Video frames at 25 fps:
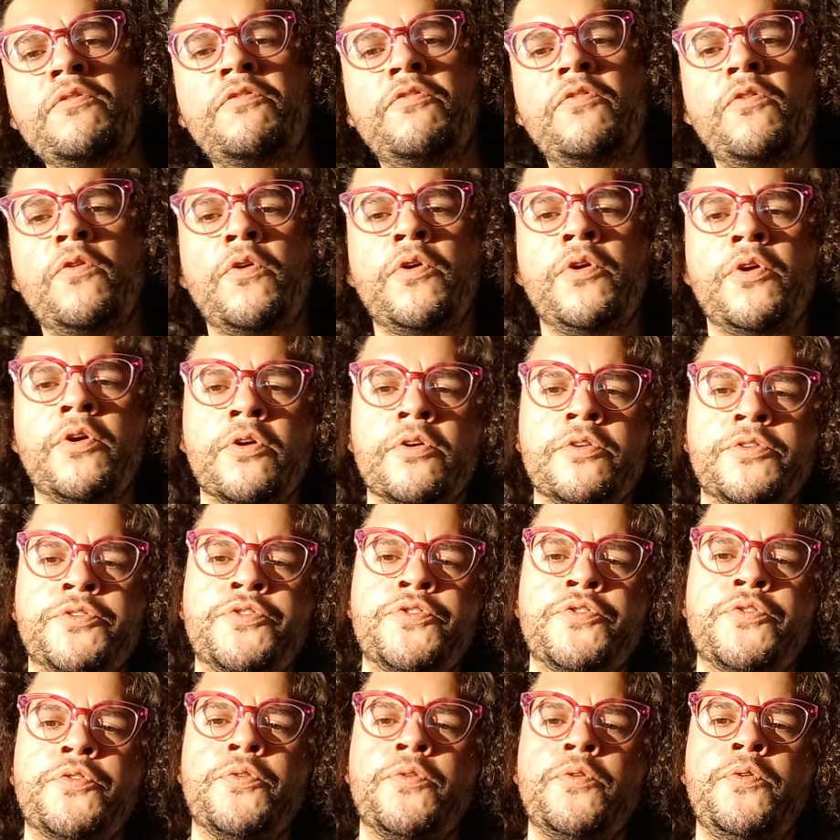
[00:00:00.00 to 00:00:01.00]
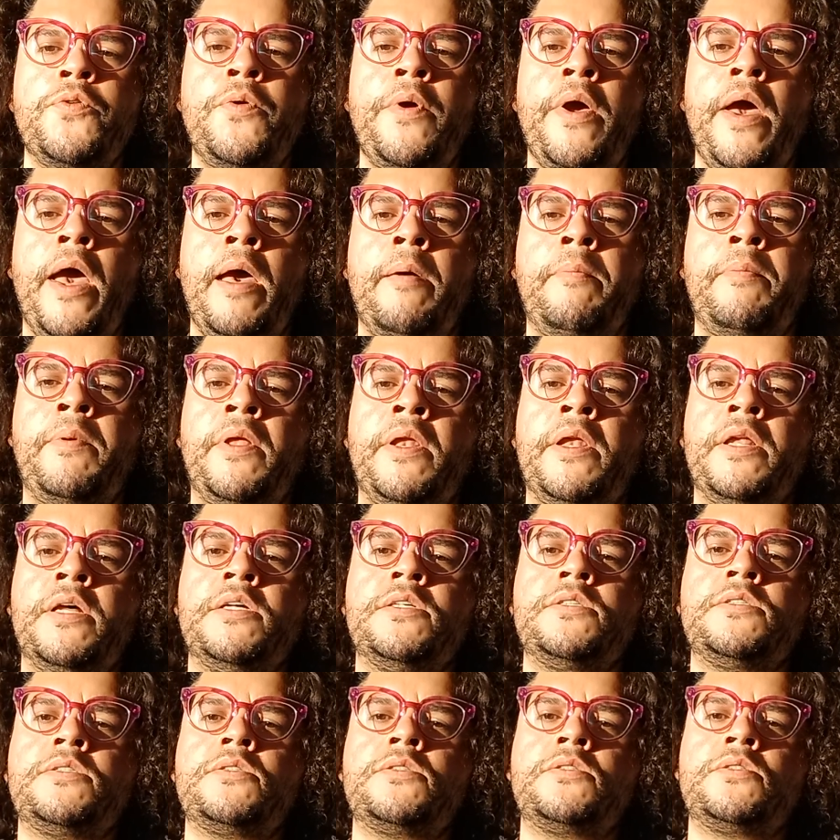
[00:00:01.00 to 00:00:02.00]
for your true
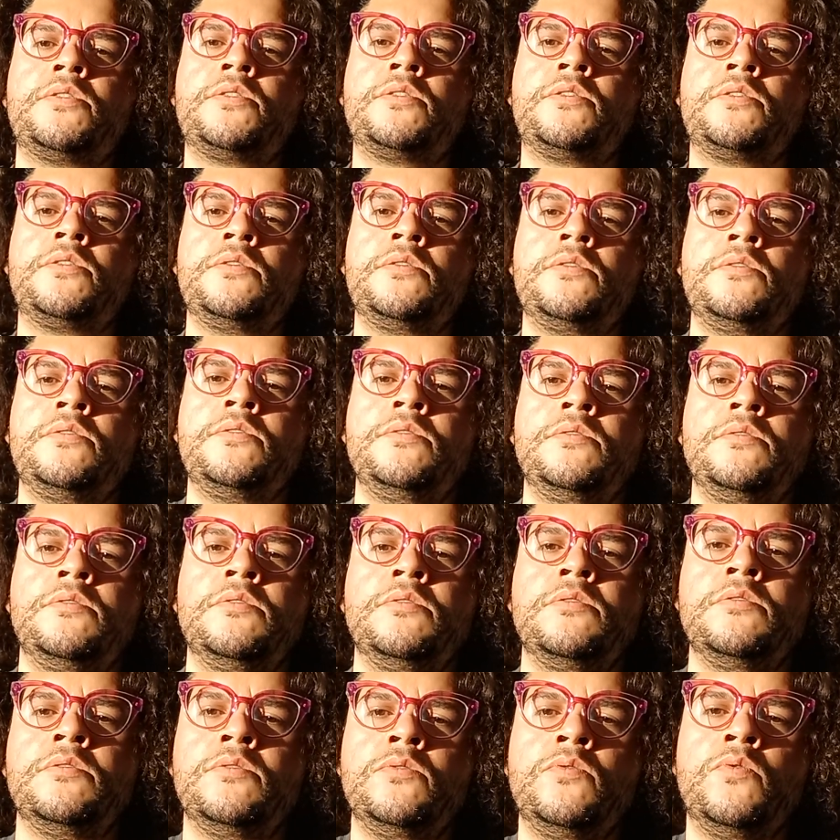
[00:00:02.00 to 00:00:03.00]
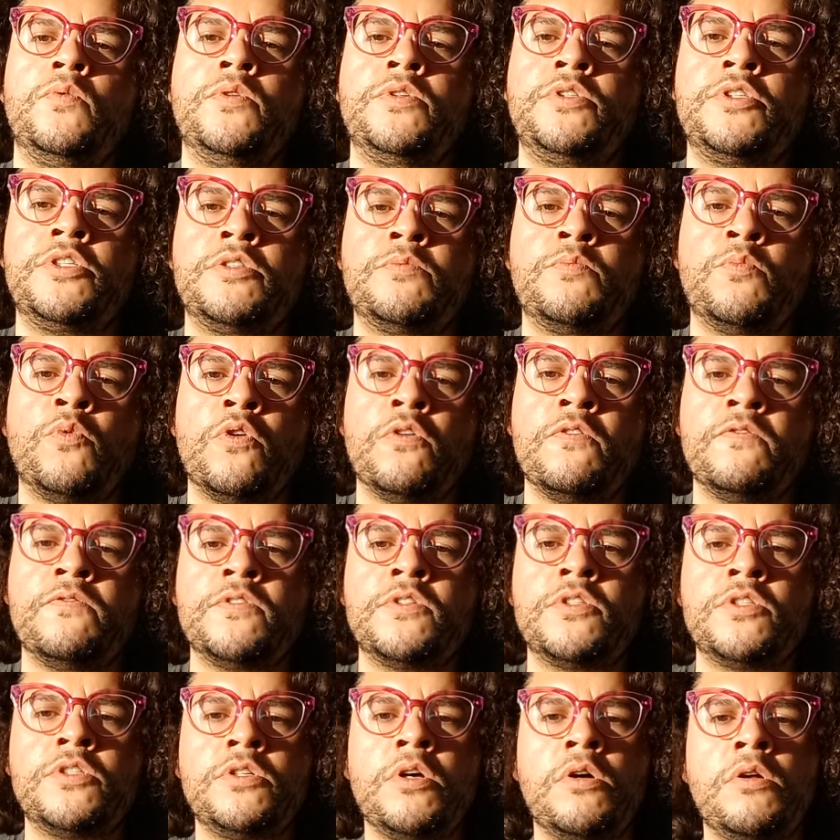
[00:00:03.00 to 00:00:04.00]
happiness which is more of a
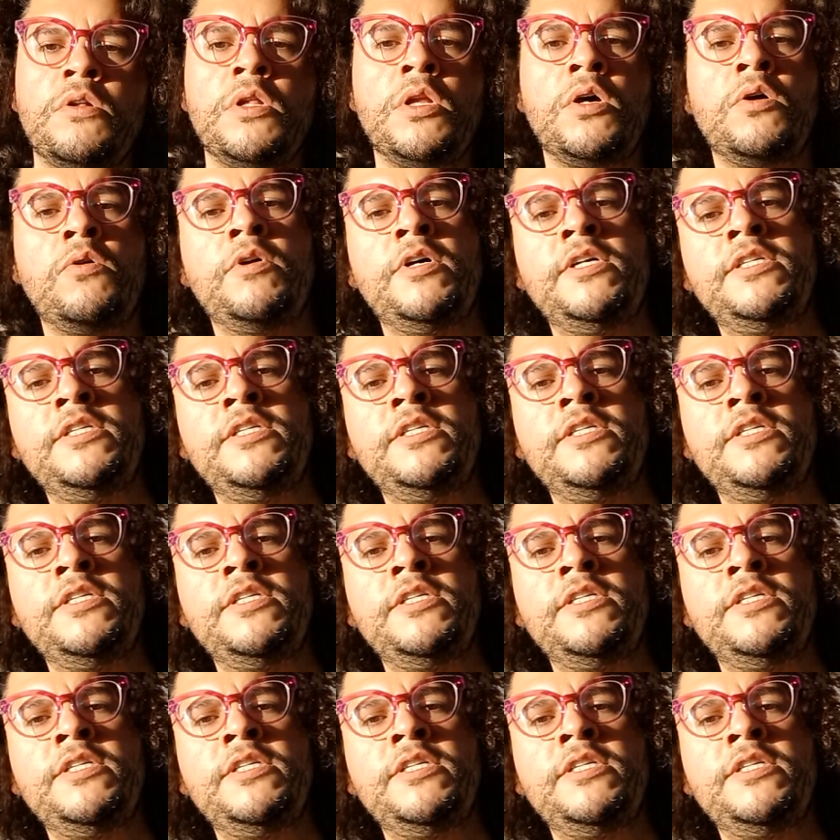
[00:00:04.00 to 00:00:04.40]
solo